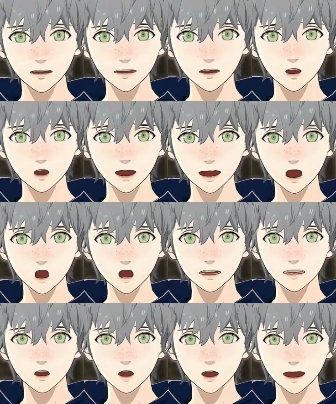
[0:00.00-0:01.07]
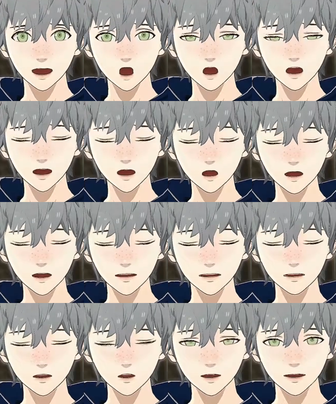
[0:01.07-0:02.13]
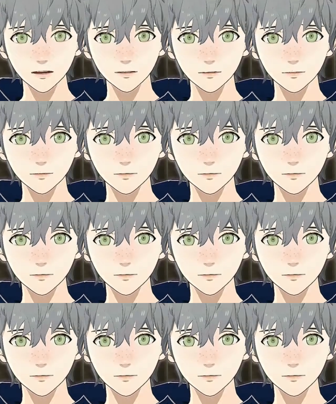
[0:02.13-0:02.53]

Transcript: was a time when I wasn't so different from him.